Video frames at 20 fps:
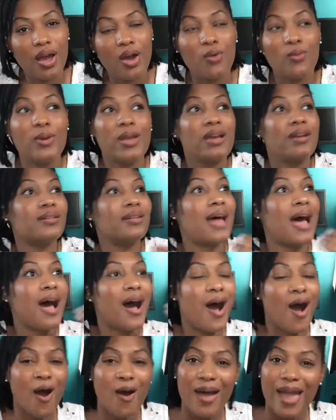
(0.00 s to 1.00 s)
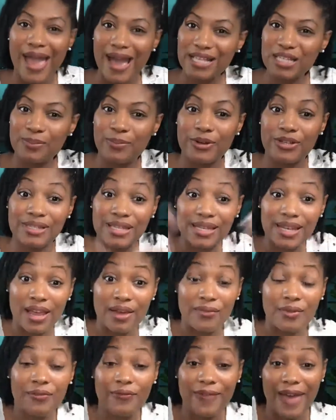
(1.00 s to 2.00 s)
We are not all experts in every